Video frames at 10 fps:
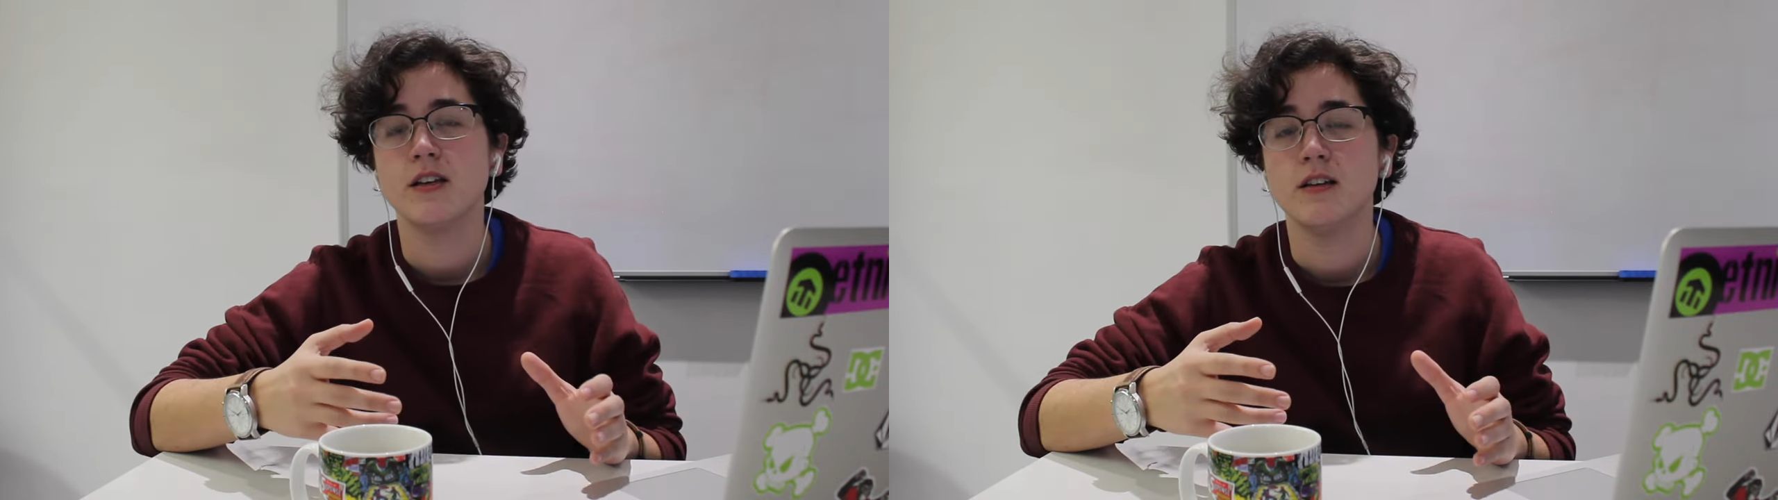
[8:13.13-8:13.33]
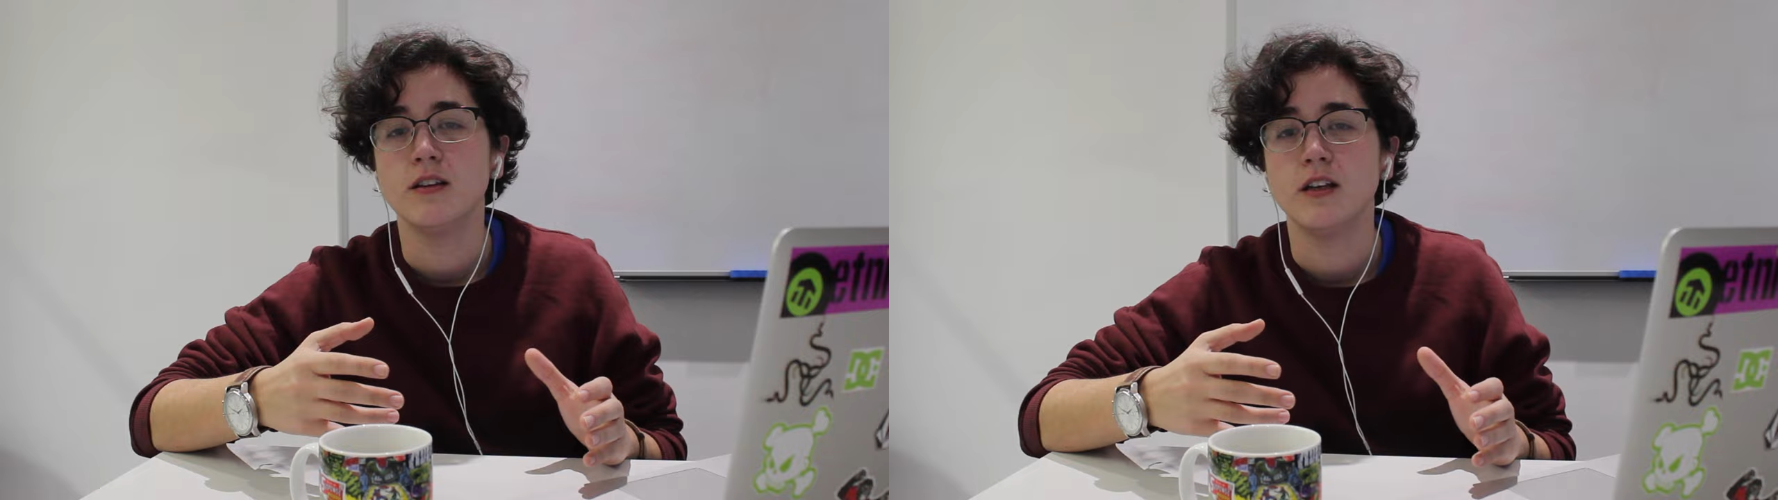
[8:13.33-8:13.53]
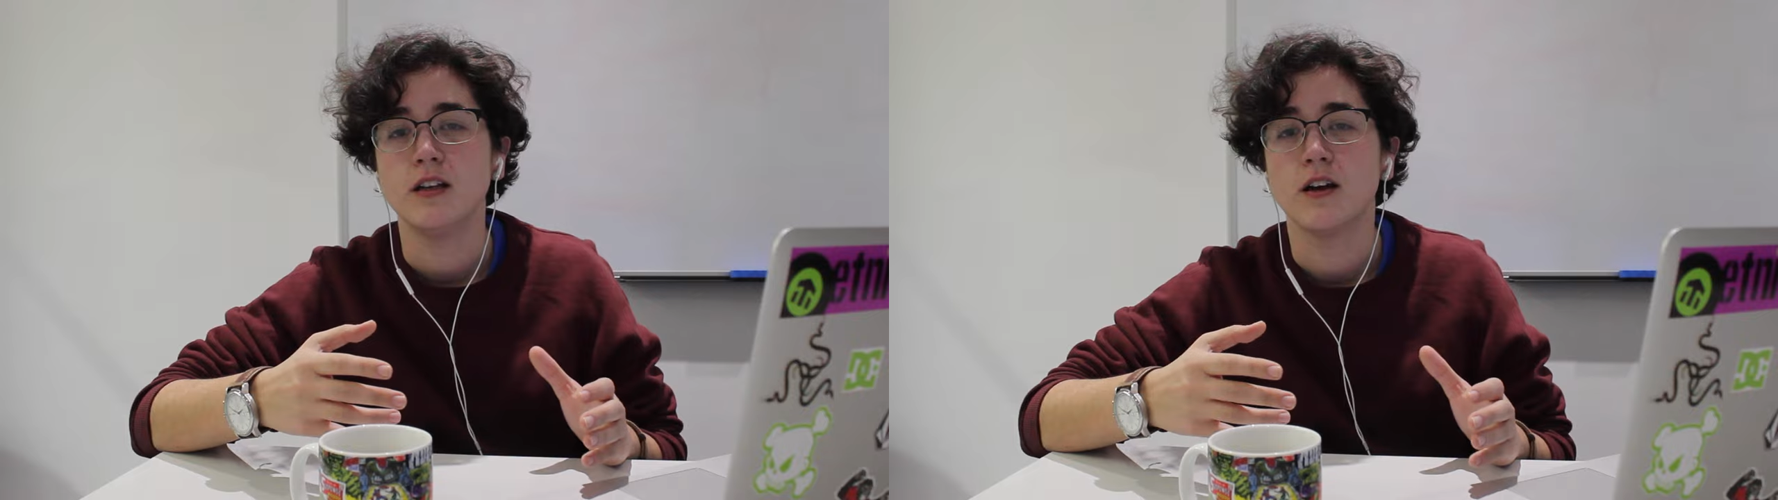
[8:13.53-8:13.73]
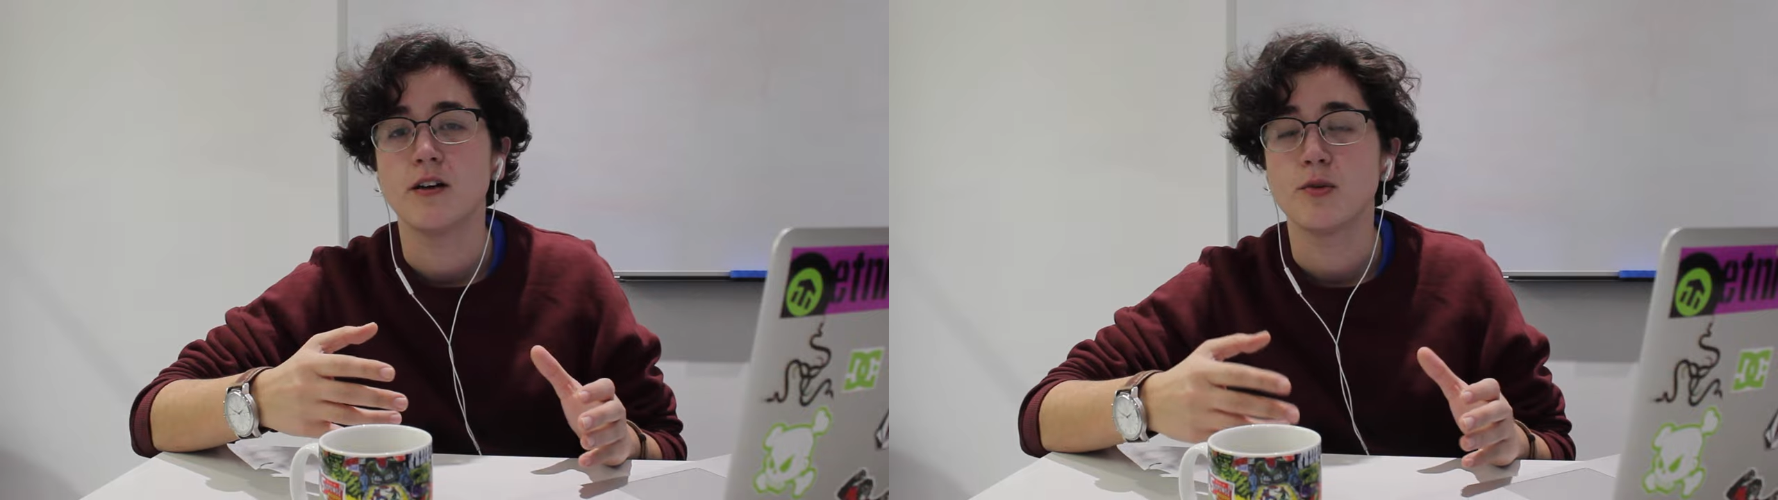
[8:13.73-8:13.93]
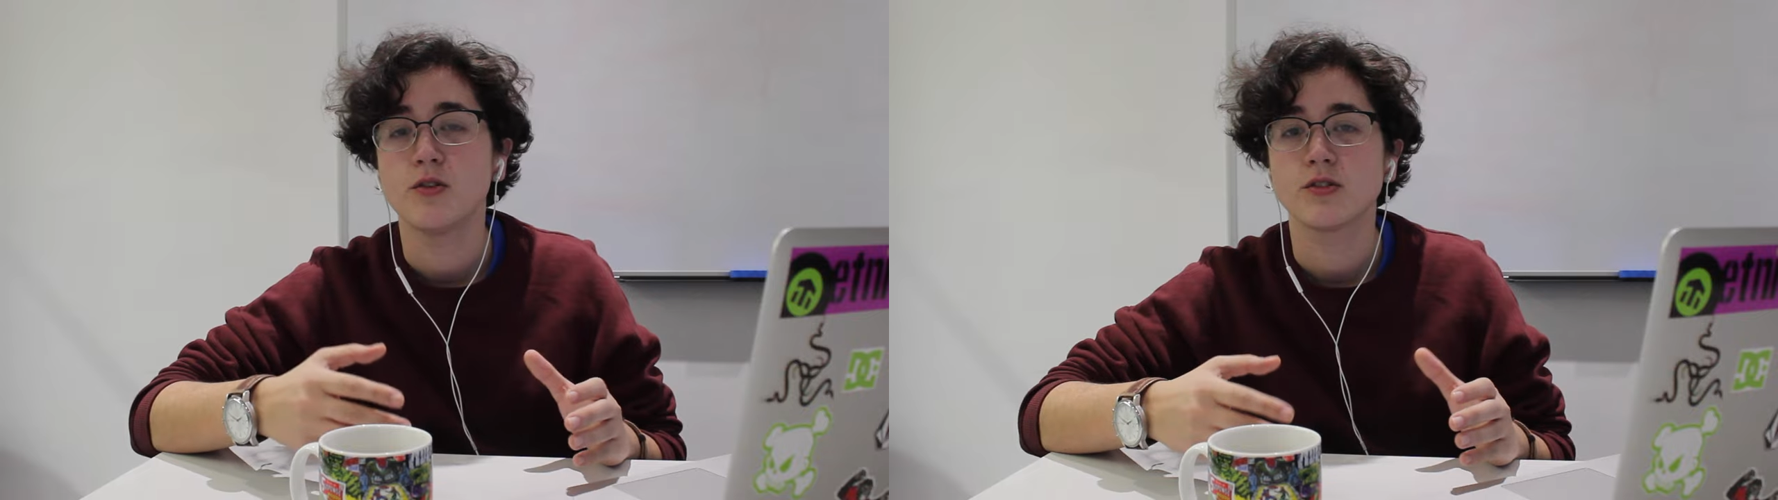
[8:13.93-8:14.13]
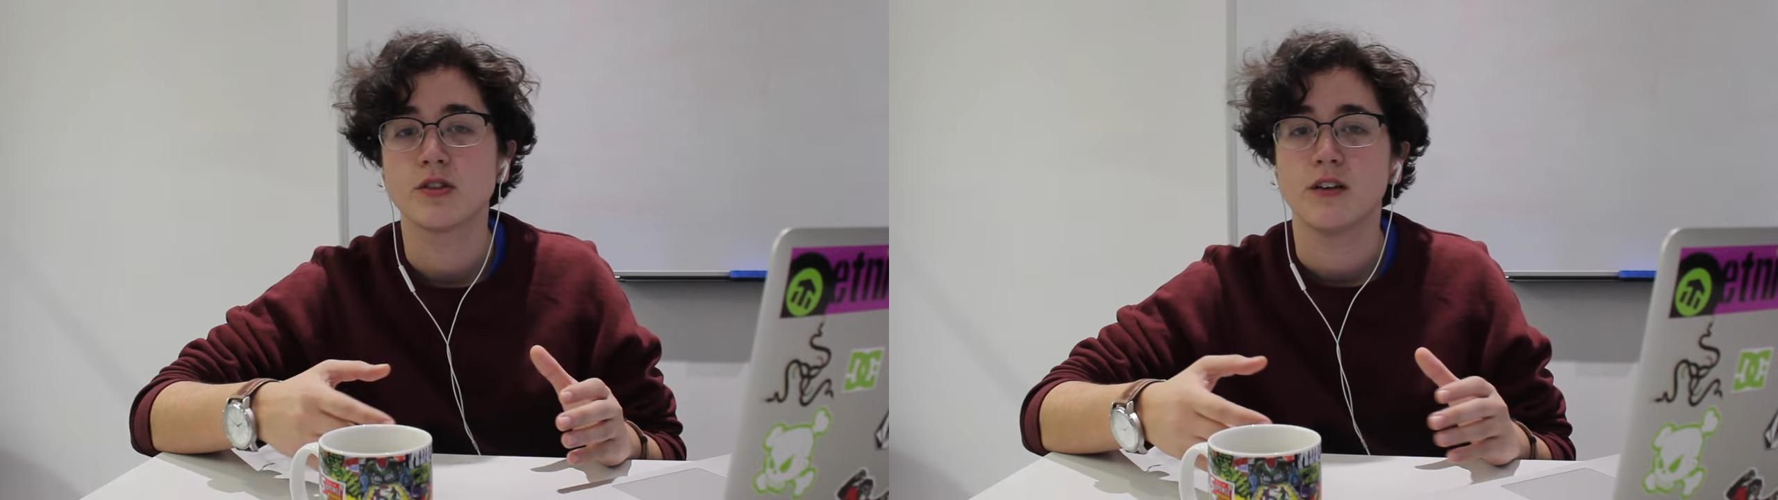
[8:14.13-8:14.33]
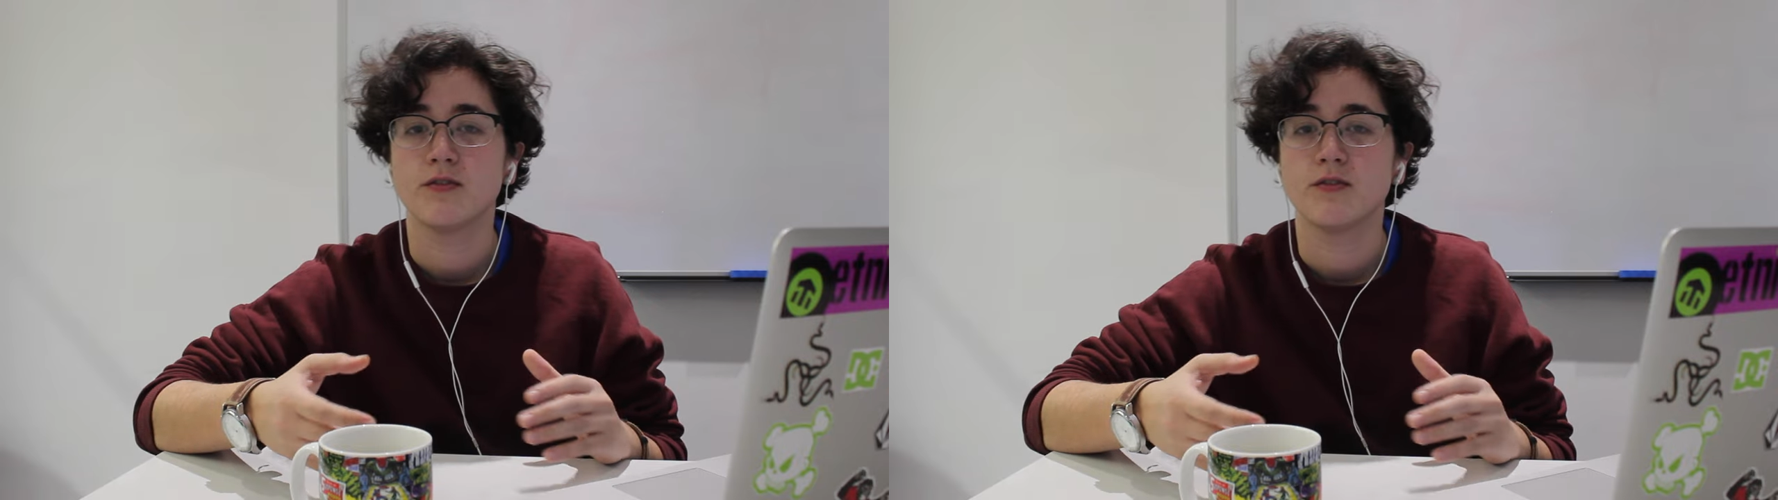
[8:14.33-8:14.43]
seen the lightbox,